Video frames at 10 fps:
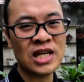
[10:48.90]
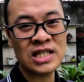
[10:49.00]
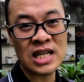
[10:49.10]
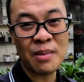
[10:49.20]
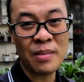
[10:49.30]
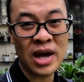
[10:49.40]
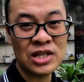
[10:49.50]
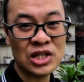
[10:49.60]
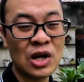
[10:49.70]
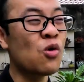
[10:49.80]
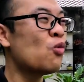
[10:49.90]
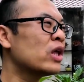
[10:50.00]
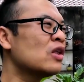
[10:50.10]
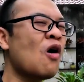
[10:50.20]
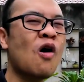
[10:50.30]
as I mentioned,
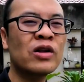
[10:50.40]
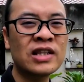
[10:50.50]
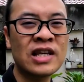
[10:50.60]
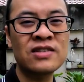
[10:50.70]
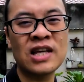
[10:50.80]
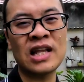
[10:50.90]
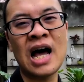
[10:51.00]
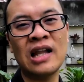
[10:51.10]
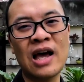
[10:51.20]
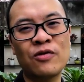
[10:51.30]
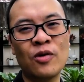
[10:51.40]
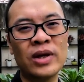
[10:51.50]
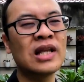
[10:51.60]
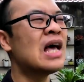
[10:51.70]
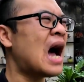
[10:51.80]
with all the things that I like from
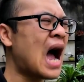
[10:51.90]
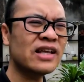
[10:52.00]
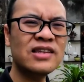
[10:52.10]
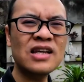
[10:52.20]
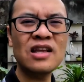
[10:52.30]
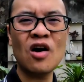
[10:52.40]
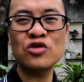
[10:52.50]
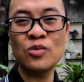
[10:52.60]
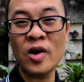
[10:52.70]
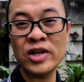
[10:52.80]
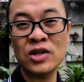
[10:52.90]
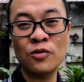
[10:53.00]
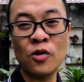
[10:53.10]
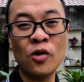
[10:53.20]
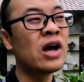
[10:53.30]
it, I think the Osmo Action
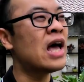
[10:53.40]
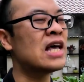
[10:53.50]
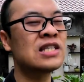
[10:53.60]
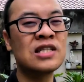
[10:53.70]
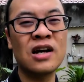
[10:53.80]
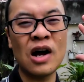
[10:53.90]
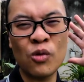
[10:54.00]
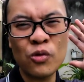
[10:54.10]
4 has done a